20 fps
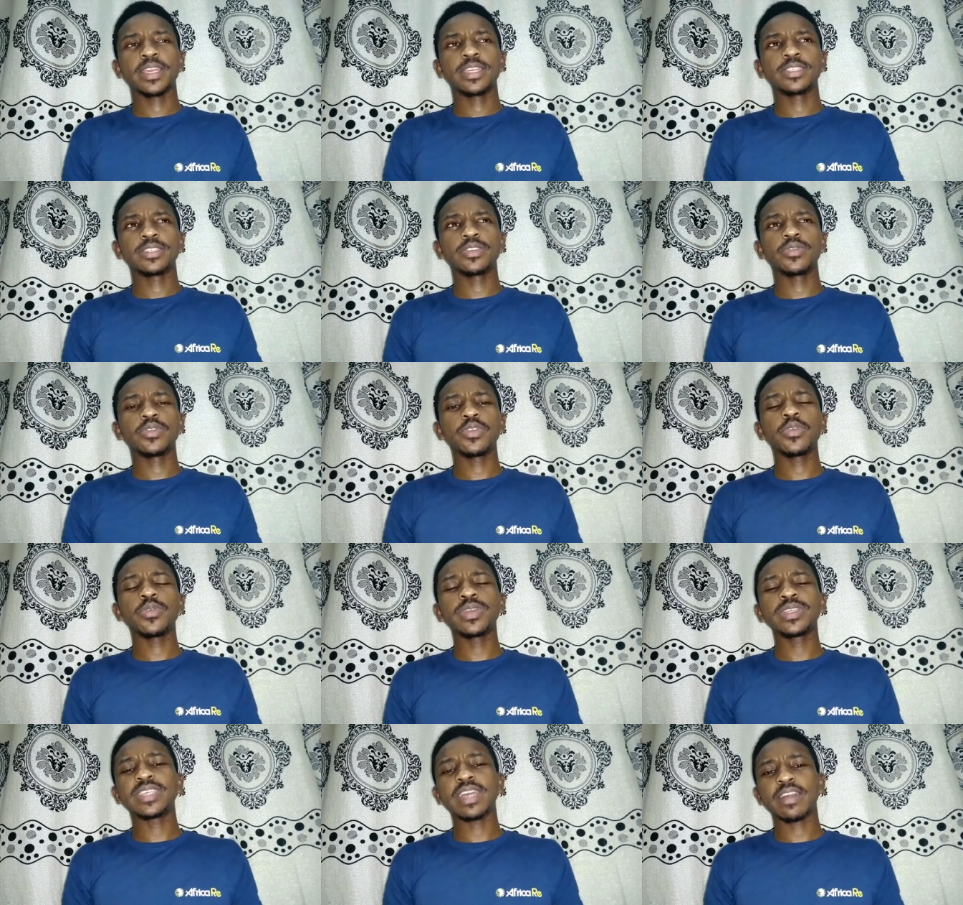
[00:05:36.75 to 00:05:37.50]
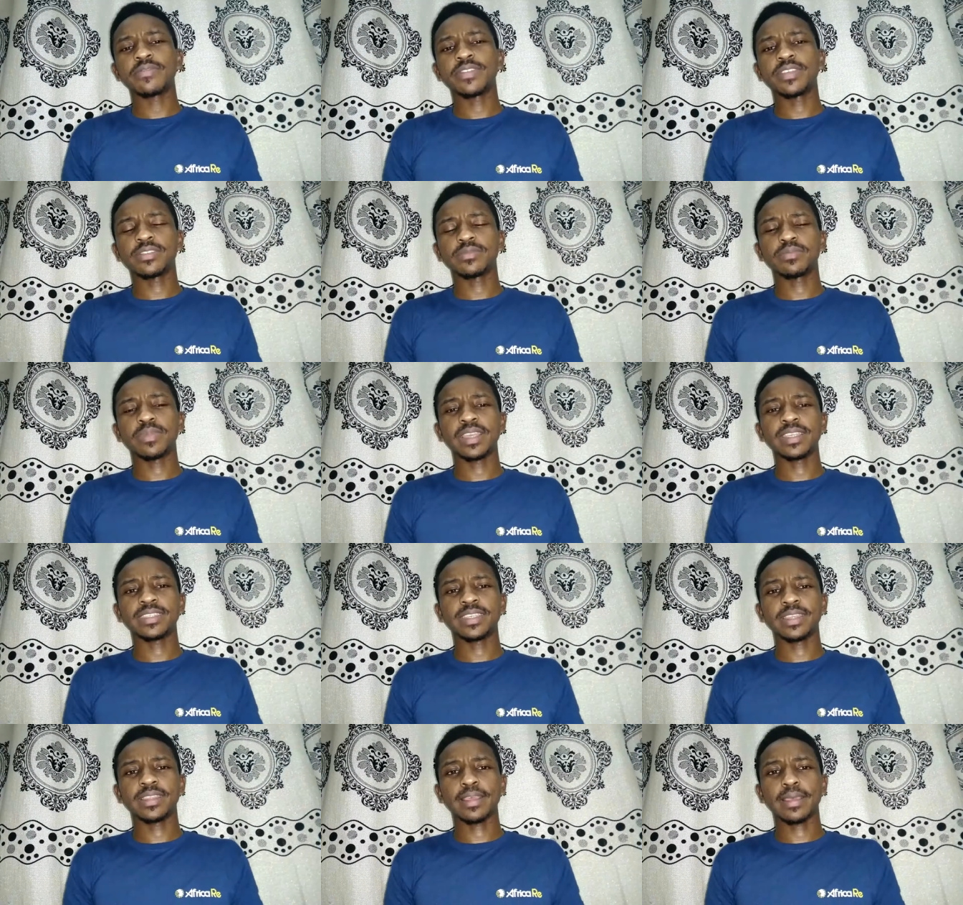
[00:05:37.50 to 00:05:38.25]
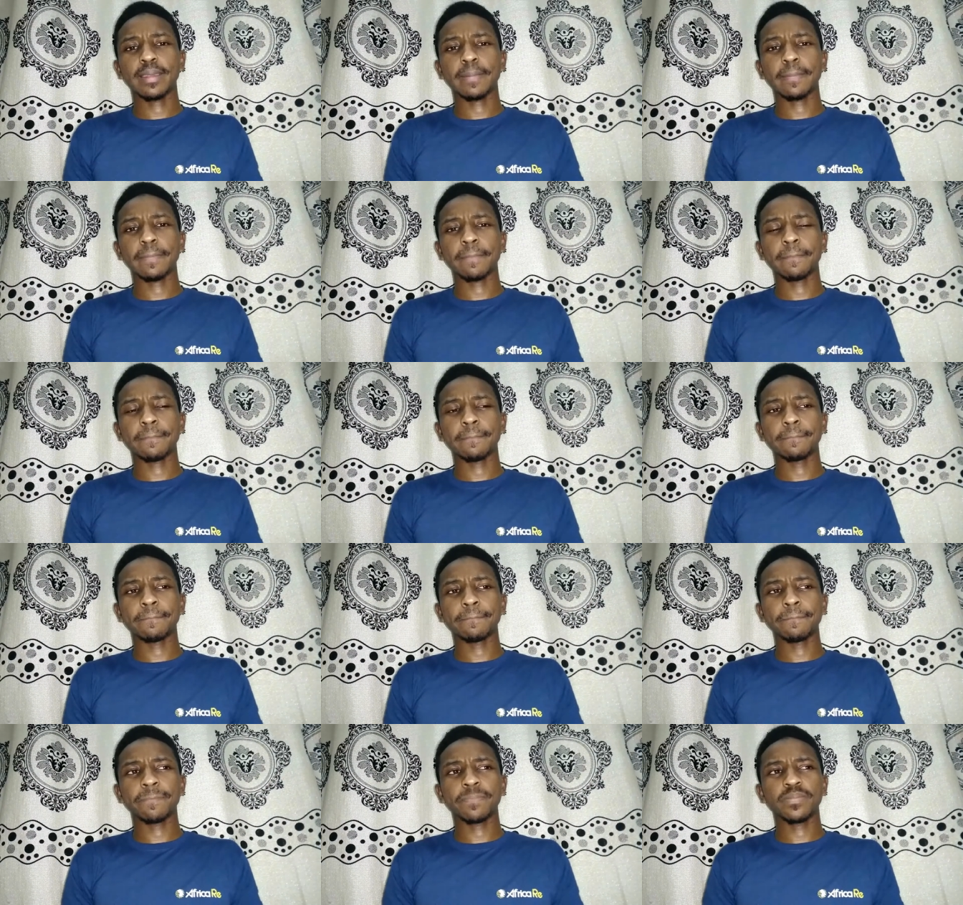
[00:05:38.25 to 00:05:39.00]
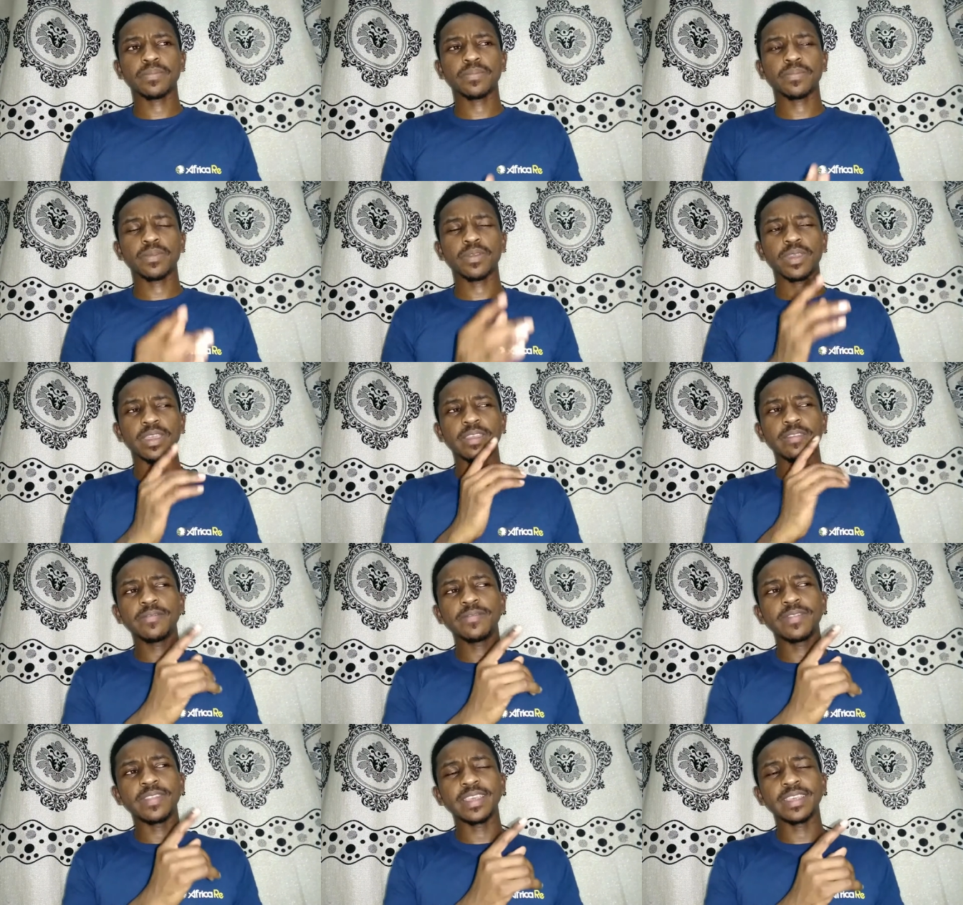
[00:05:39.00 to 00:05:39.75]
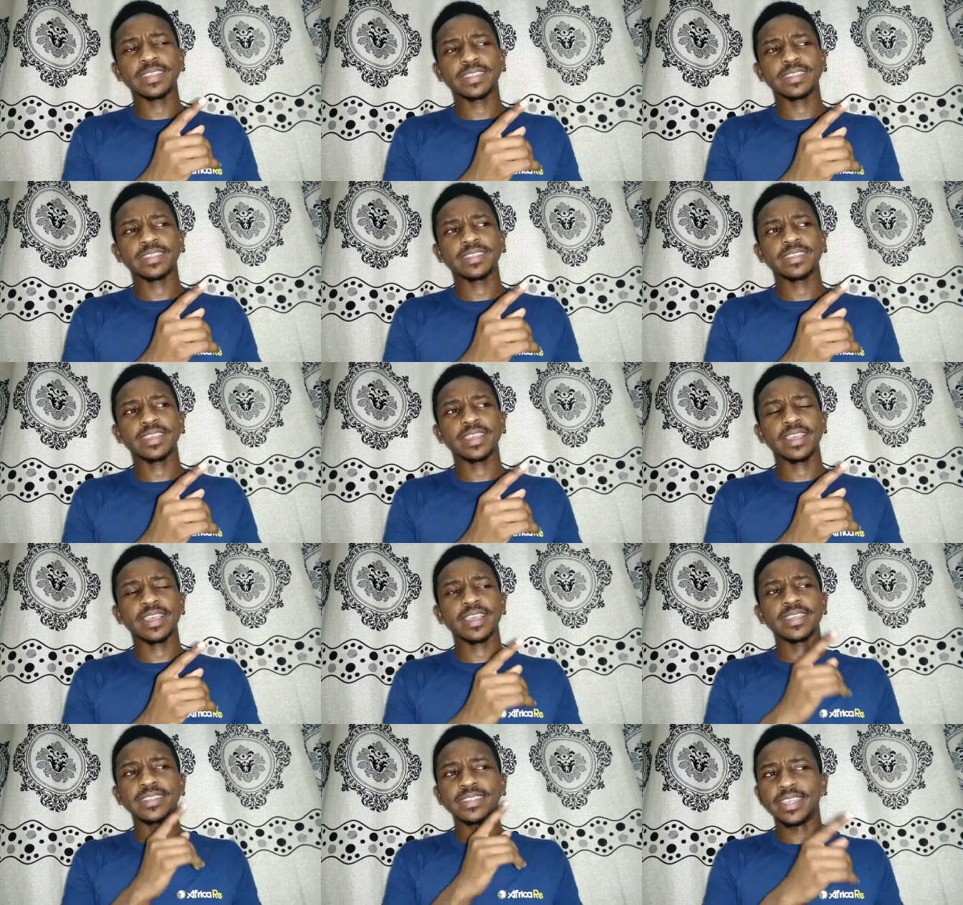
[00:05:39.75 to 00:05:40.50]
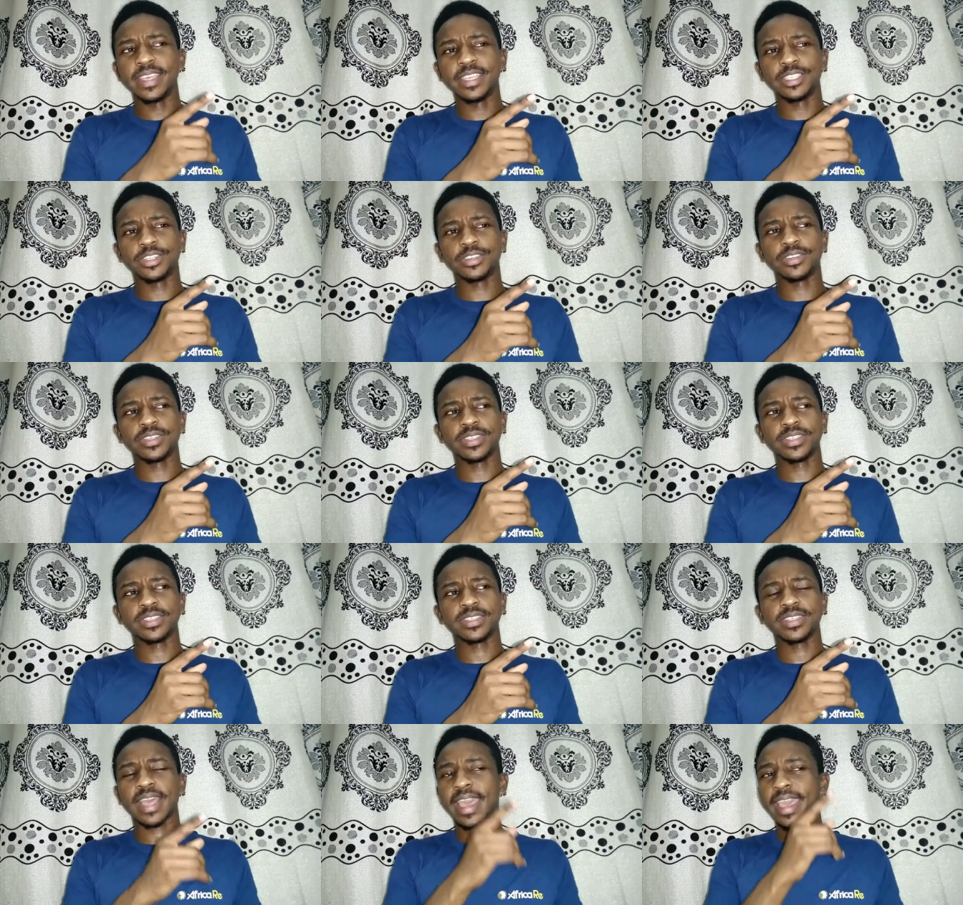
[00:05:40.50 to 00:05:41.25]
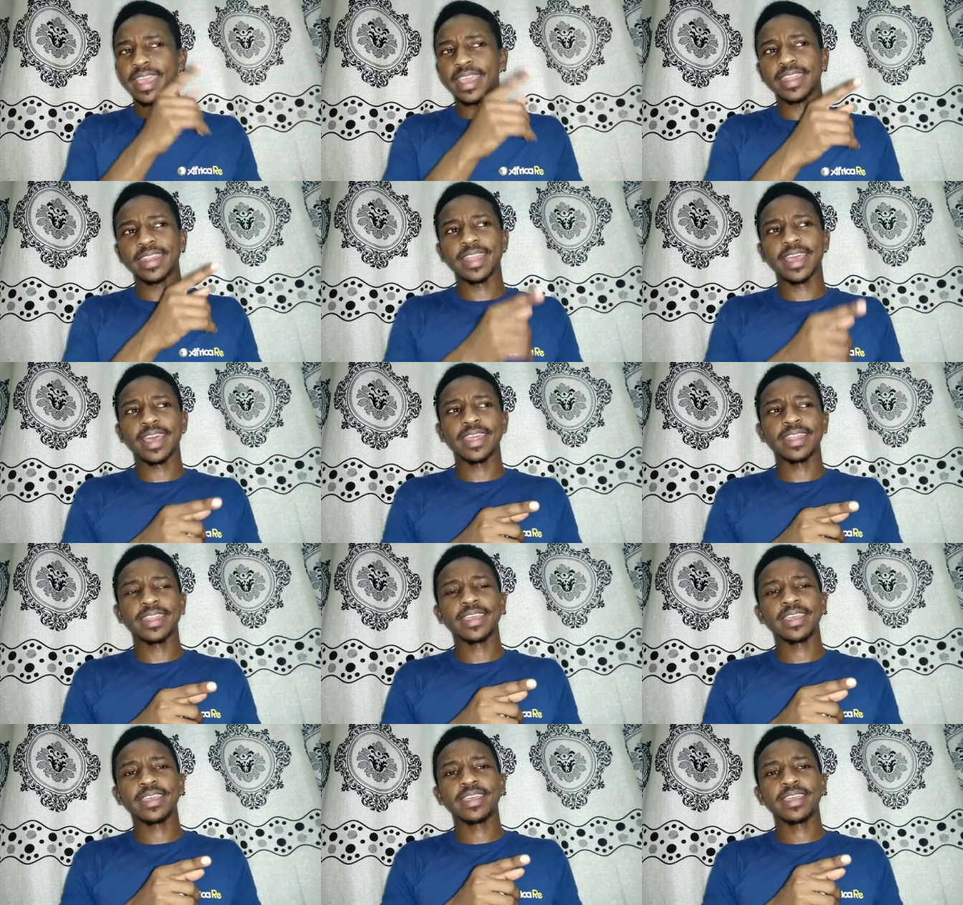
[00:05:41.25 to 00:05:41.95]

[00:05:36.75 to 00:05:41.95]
So you always have this mindset that if this is dangerous, I cannot